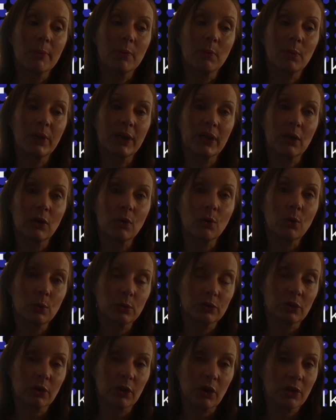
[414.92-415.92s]
We're
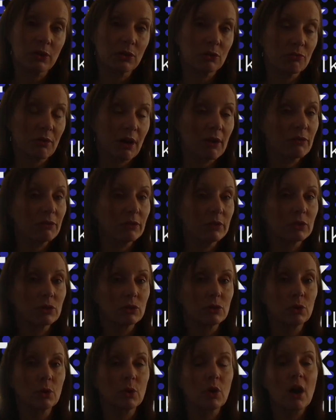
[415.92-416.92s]
also going to
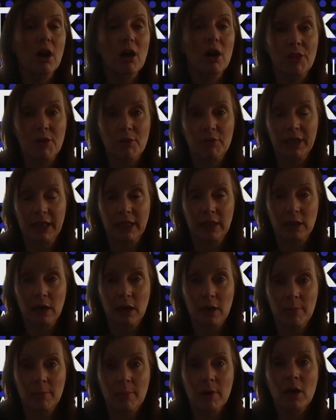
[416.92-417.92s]
reference your other
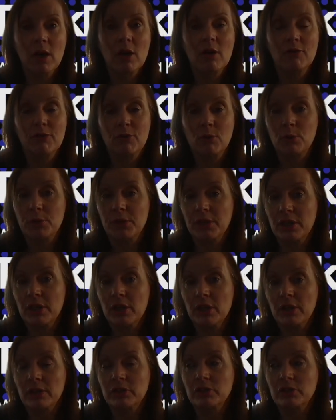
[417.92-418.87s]
income for the year.